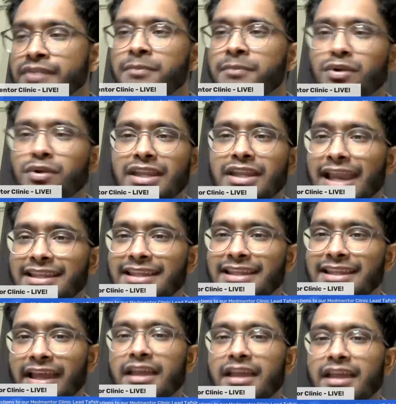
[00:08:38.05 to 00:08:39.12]
More than
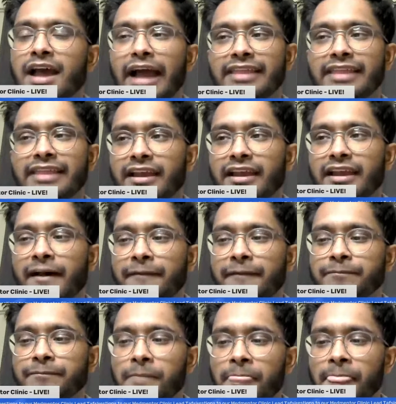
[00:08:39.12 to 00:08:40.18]
anything, I think
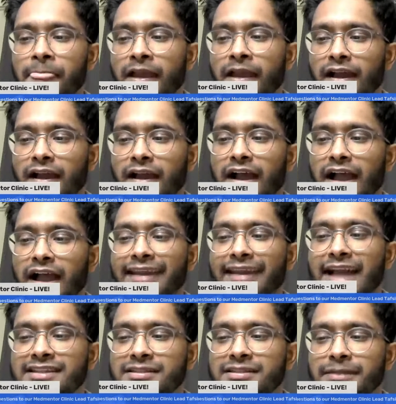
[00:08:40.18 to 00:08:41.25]

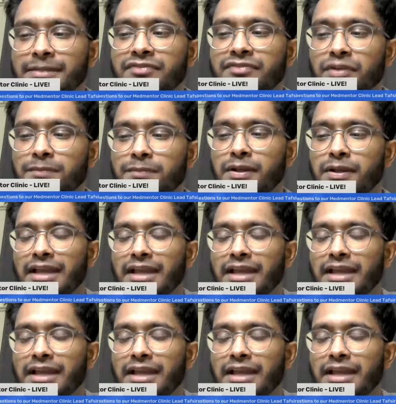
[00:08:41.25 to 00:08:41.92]
anatomy, full body,